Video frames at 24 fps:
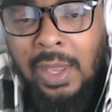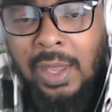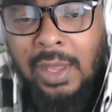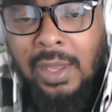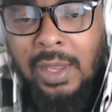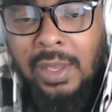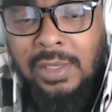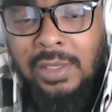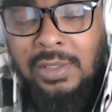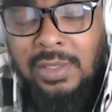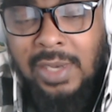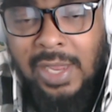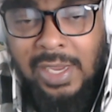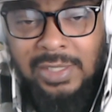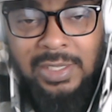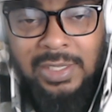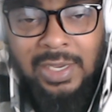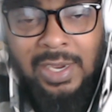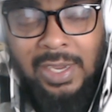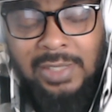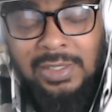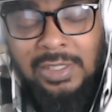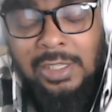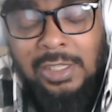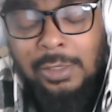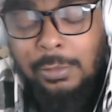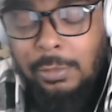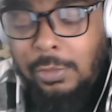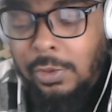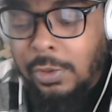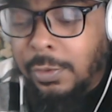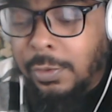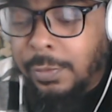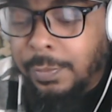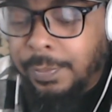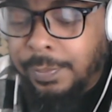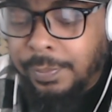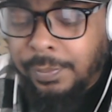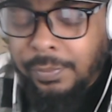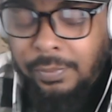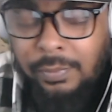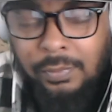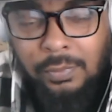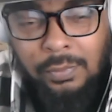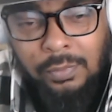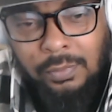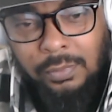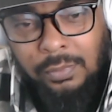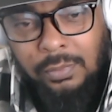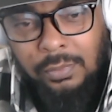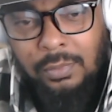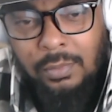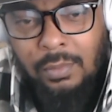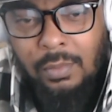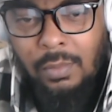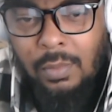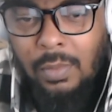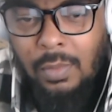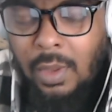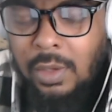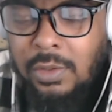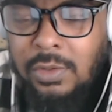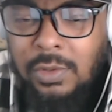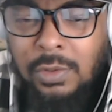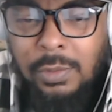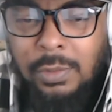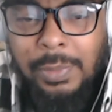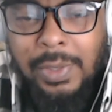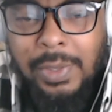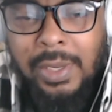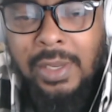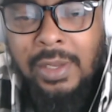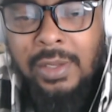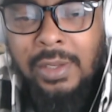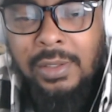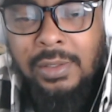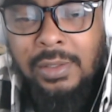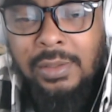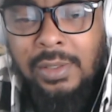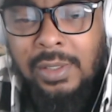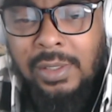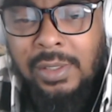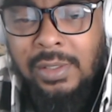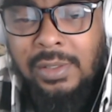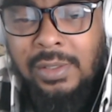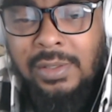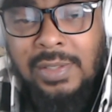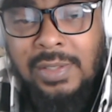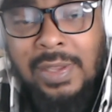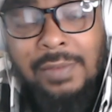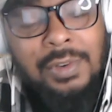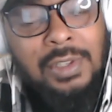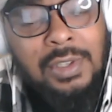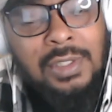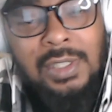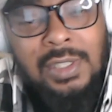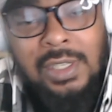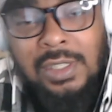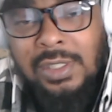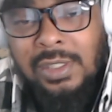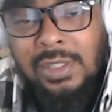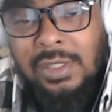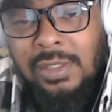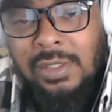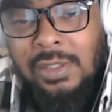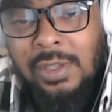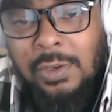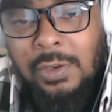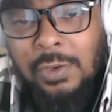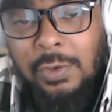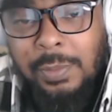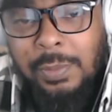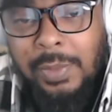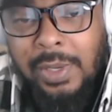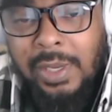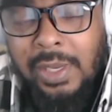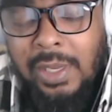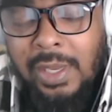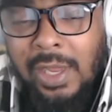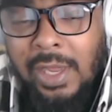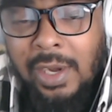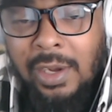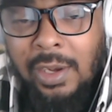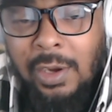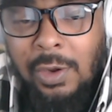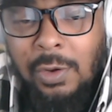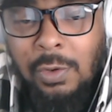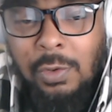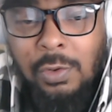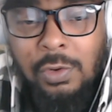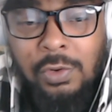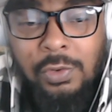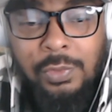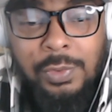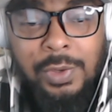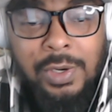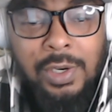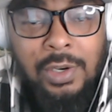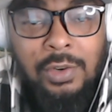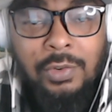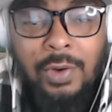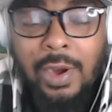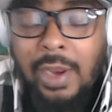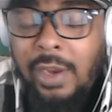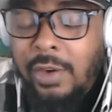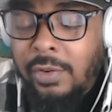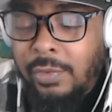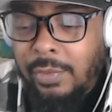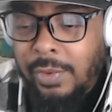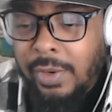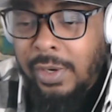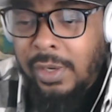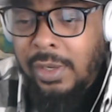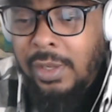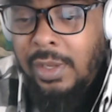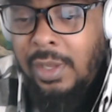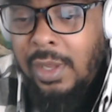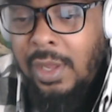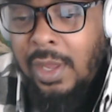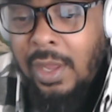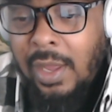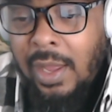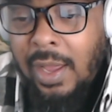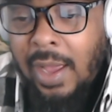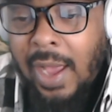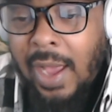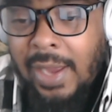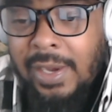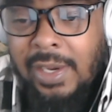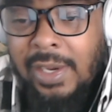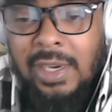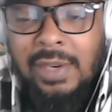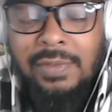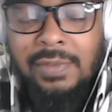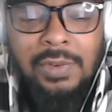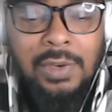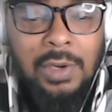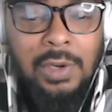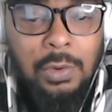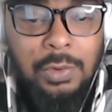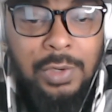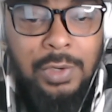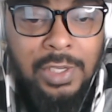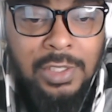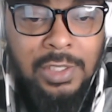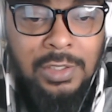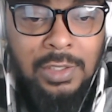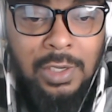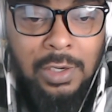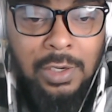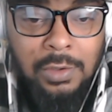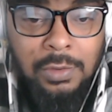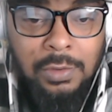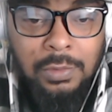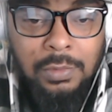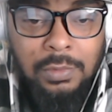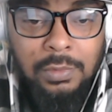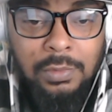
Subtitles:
It's the last thing I seen him do. So, man, 76 years old, man. He had a long career, great career. I didn't even know this, though.